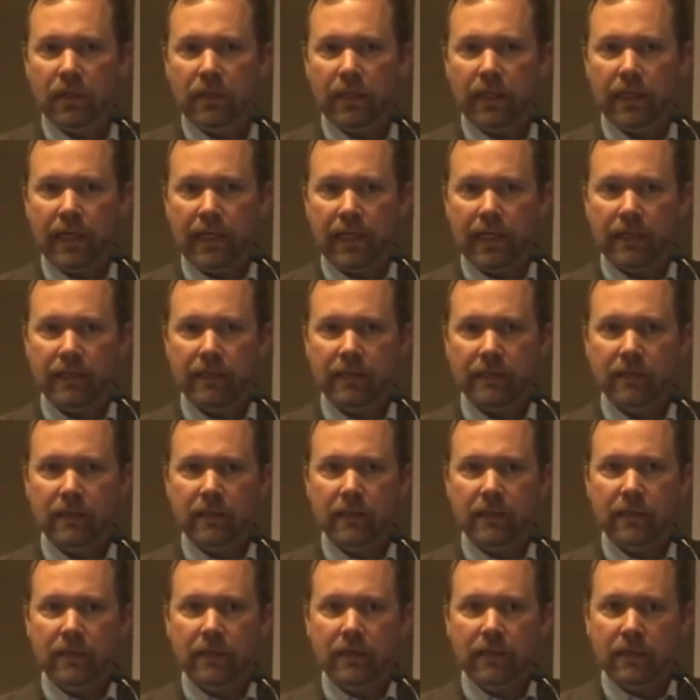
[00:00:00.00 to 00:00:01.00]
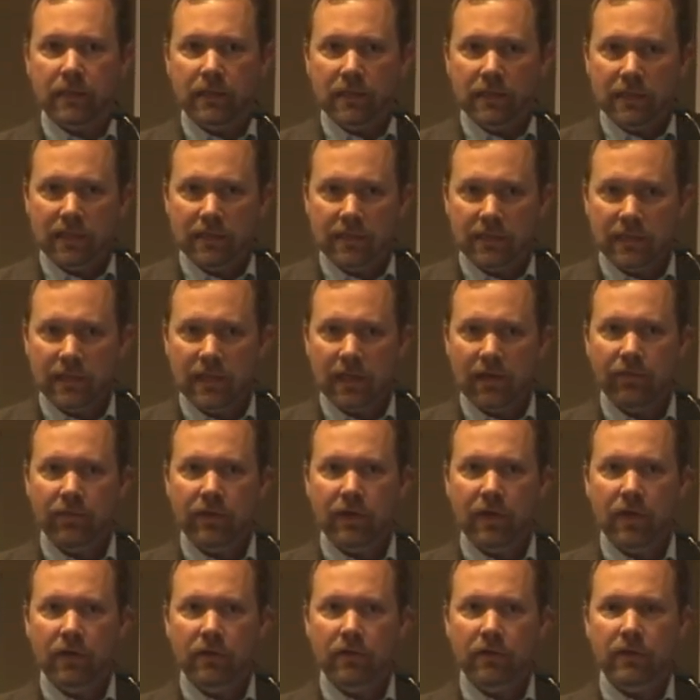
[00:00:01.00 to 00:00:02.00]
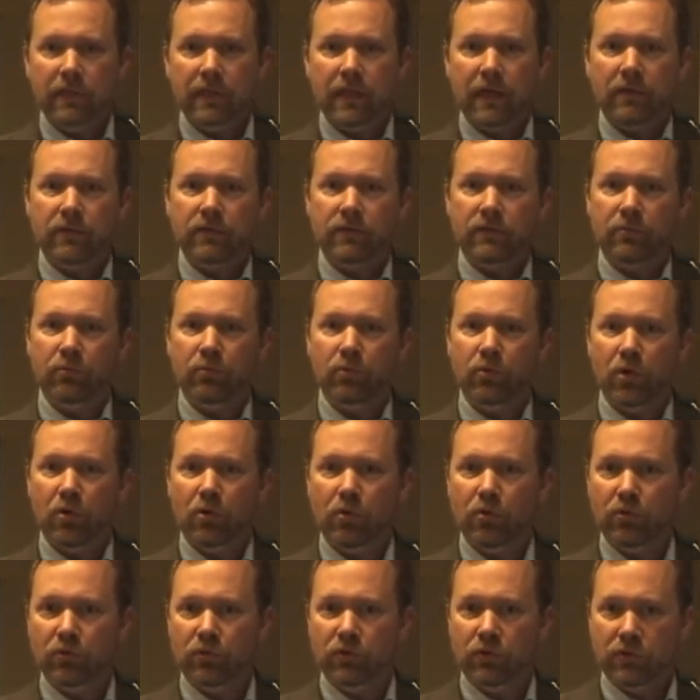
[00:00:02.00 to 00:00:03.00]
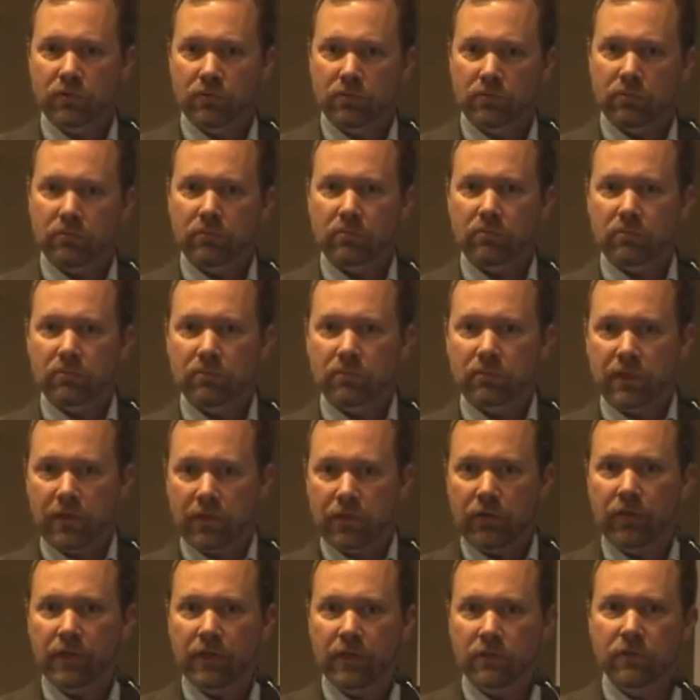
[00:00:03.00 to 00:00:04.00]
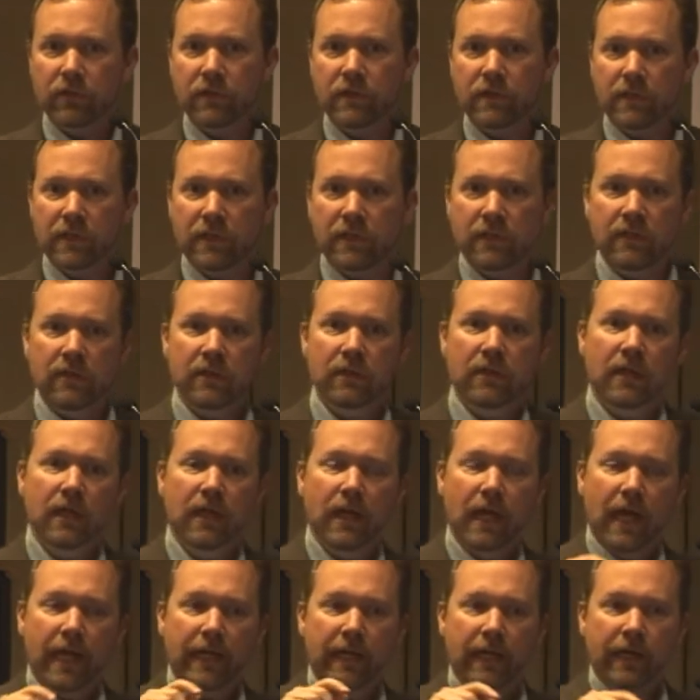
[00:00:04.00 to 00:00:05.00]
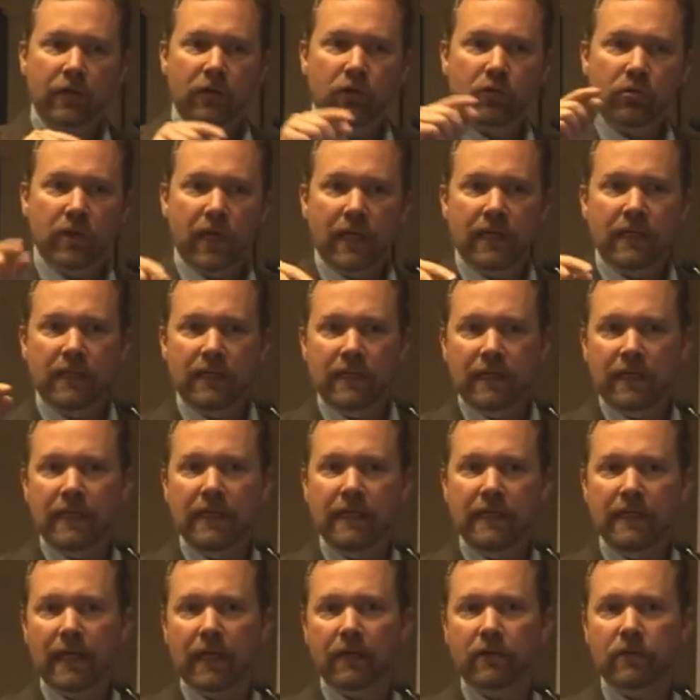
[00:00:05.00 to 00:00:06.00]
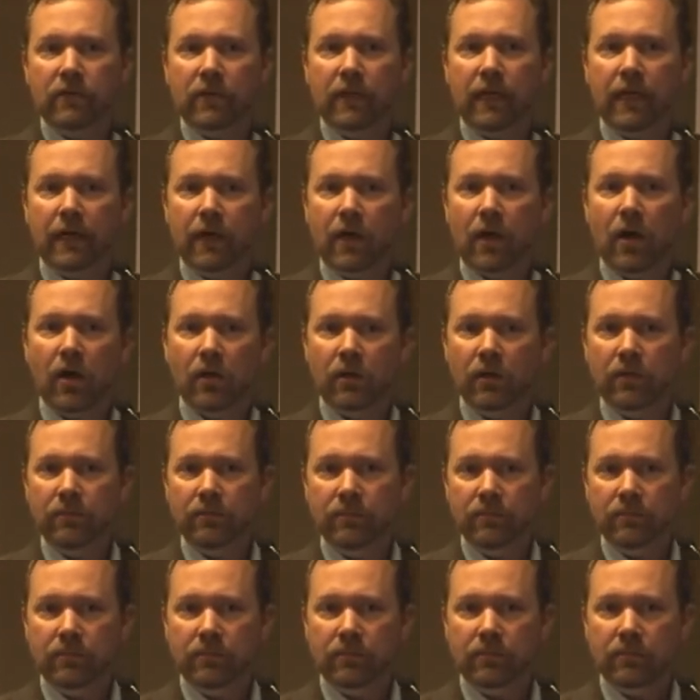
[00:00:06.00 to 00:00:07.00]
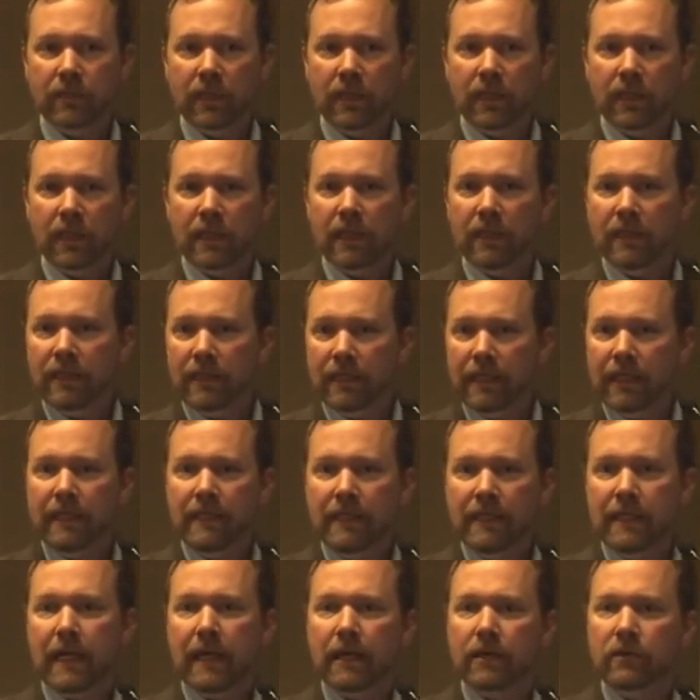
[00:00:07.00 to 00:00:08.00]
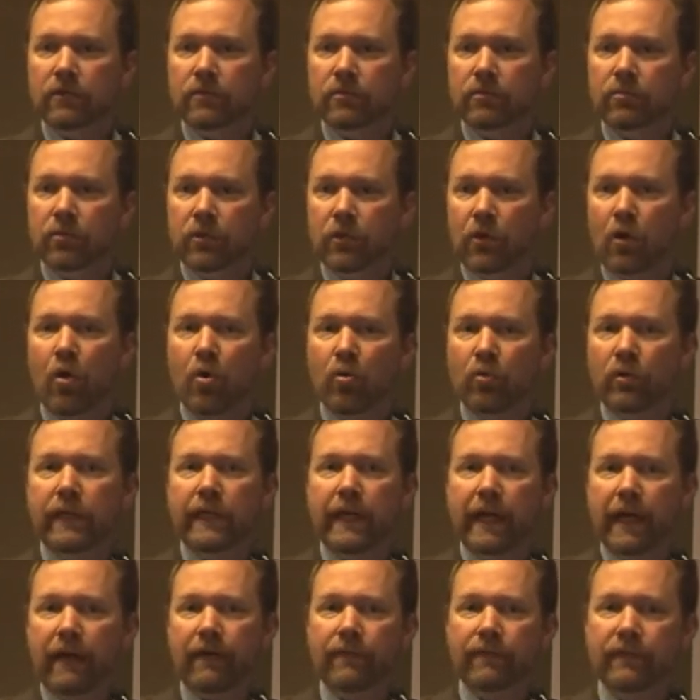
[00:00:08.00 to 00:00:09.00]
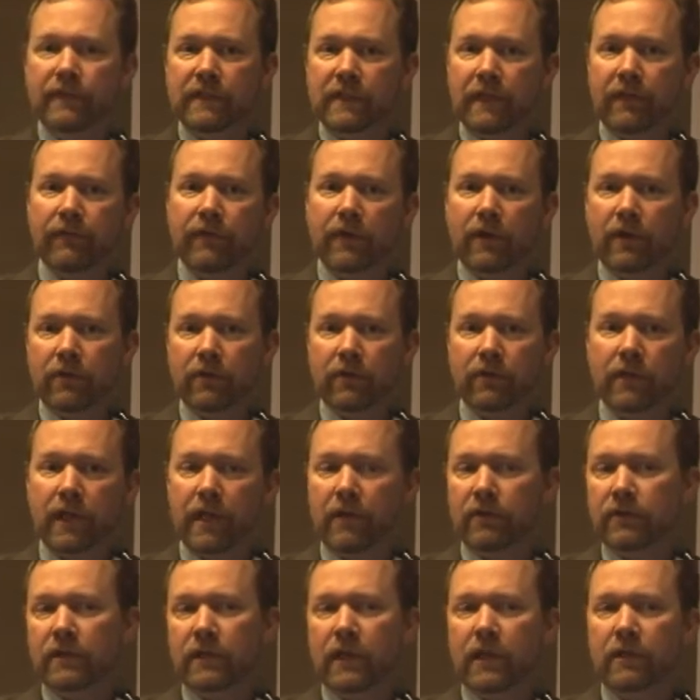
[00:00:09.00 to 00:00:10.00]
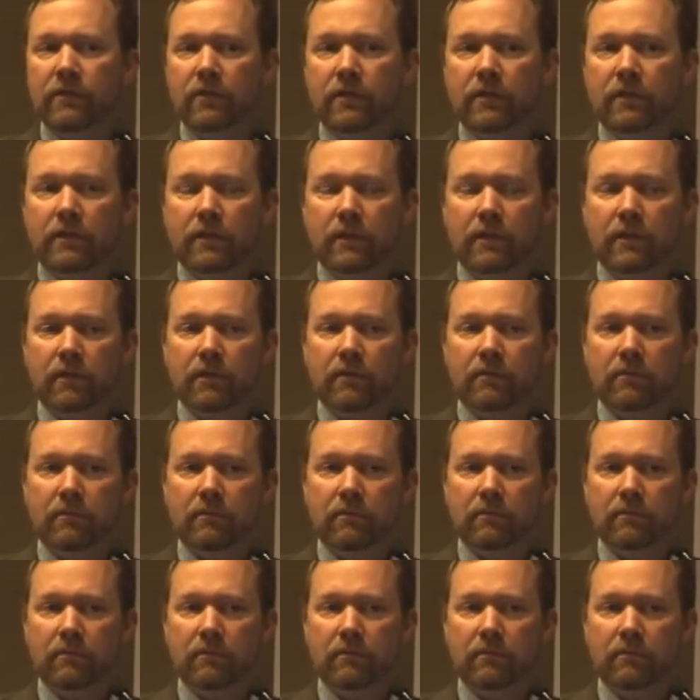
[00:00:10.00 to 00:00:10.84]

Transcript: that has 700,000 rows that are interesting, and I created an index on that column, the index would only have 700,000 entries in it.